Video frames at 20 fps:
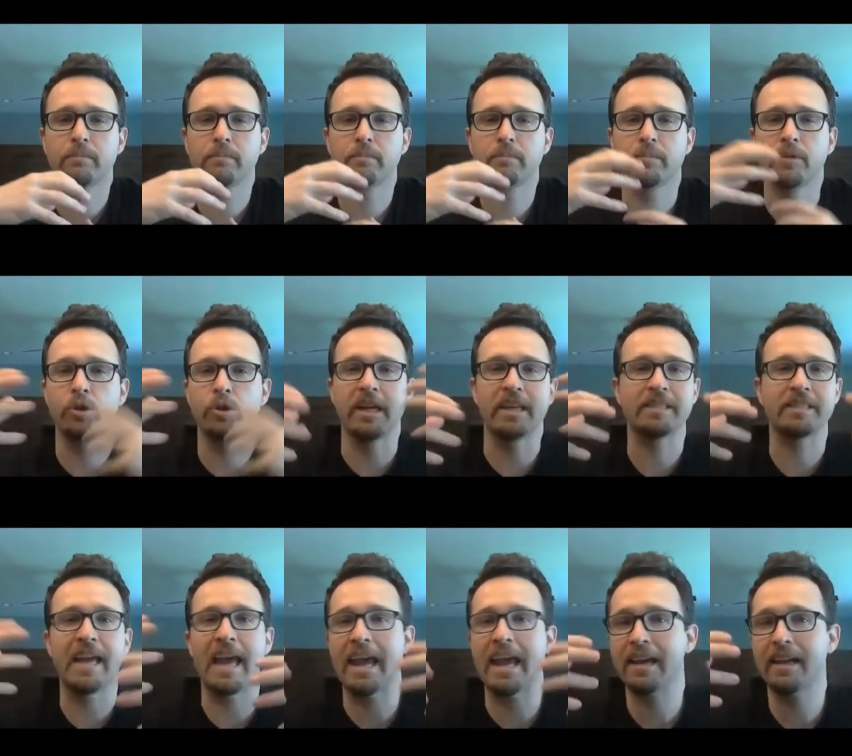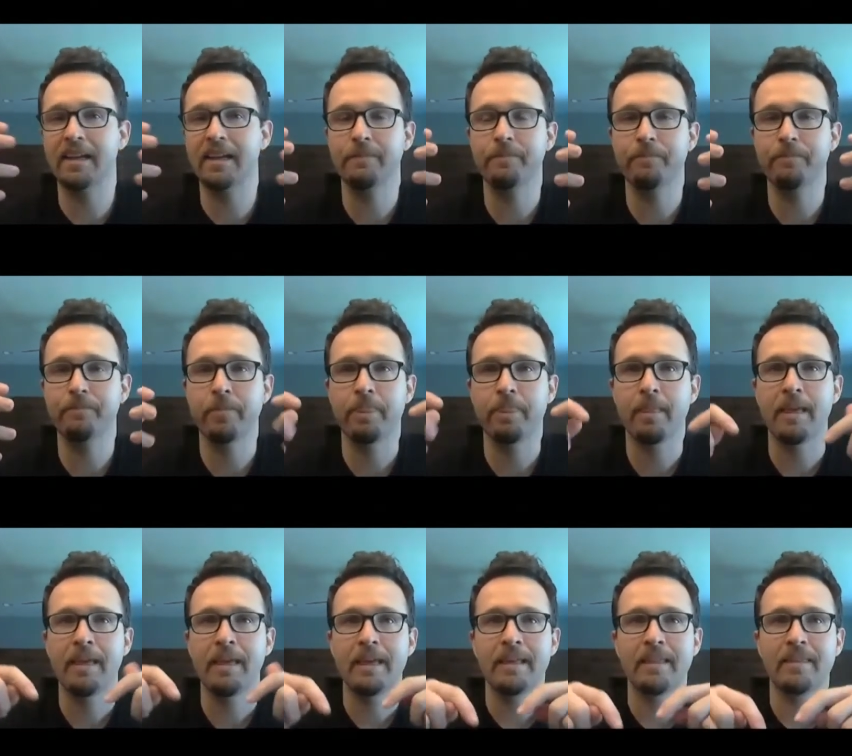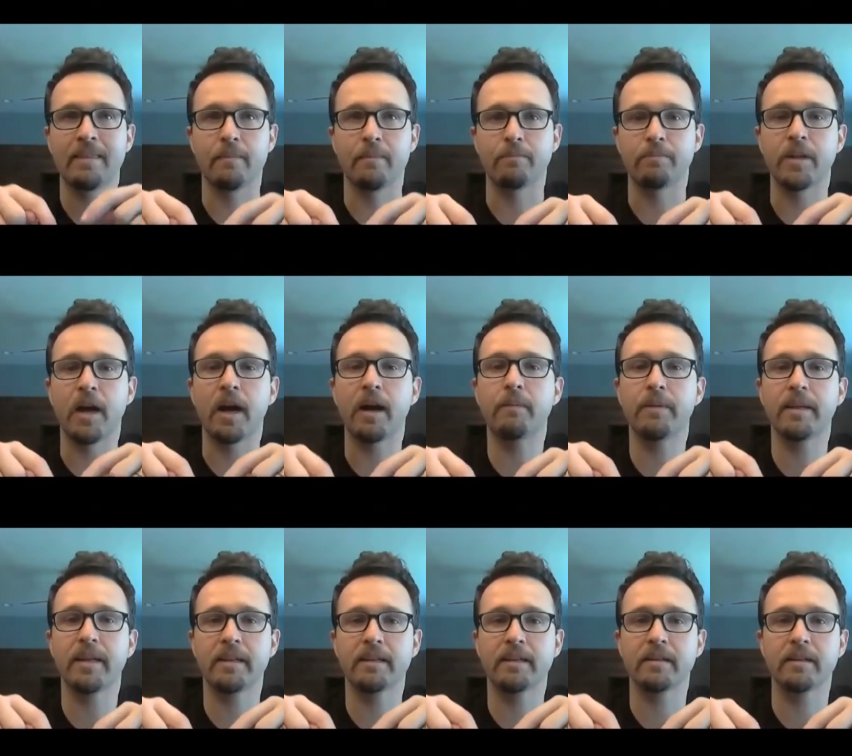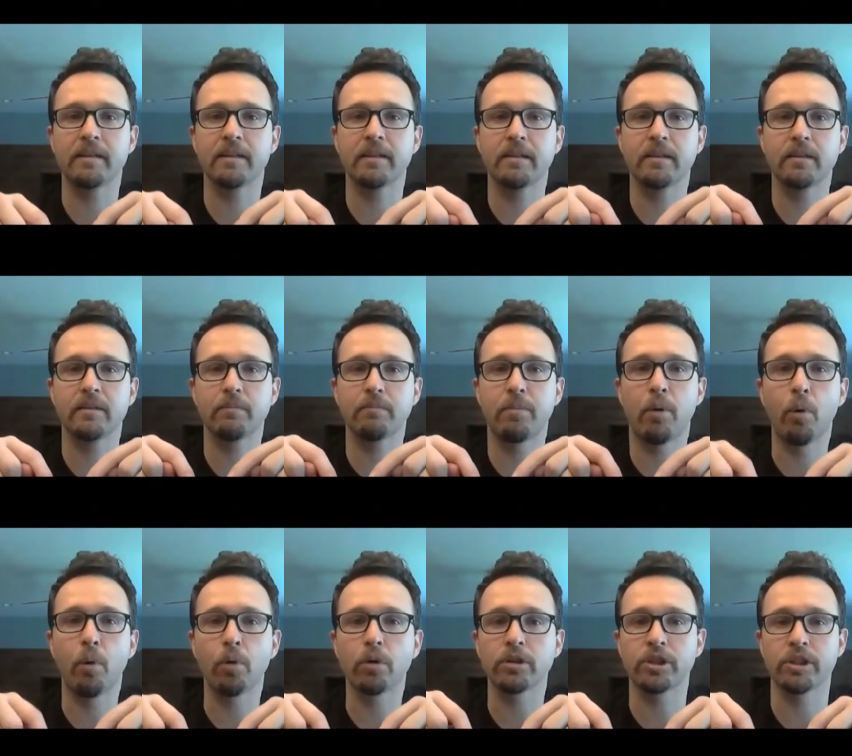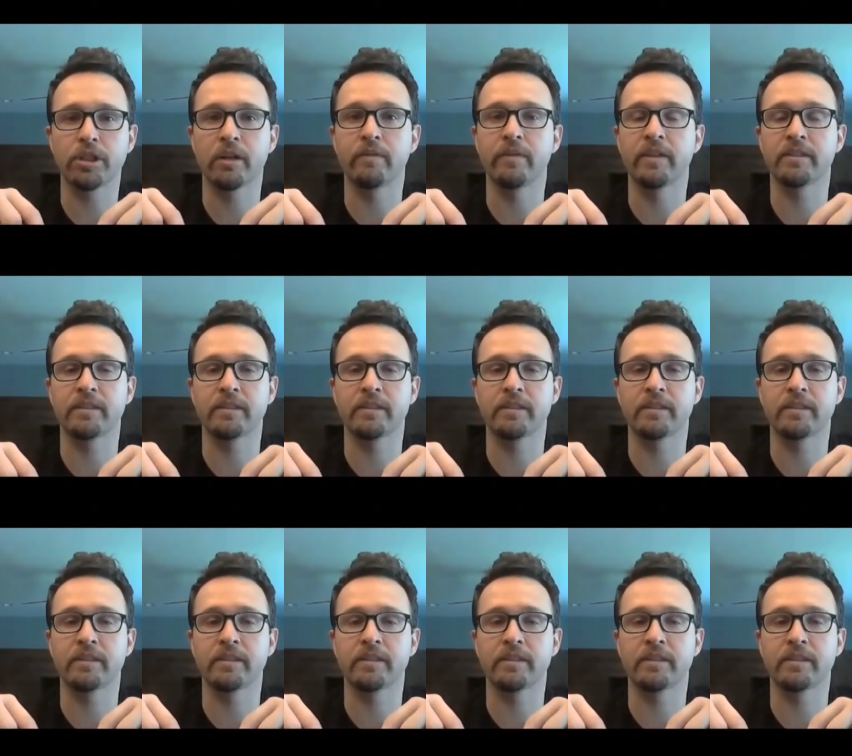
unique take. The dominant portion of this